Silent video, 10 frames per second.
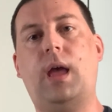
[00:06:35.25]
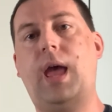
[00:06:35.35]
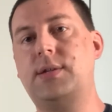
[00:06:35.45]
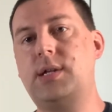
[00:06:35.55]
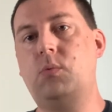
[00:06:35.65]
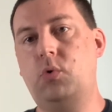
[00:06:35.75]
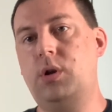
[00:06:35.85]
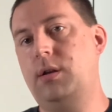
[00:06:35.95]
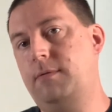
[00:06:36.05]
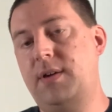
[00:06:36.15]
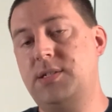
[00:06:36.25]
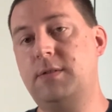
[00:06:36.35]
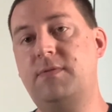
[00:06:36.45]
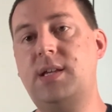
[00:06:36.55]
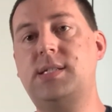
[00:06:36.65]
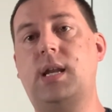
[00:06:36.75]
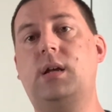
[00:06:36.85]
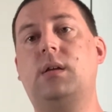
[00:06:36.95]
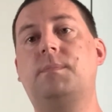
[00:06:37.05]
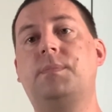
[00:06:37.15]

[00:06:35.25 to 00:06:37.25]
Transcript: as I would in a face-to-face setting.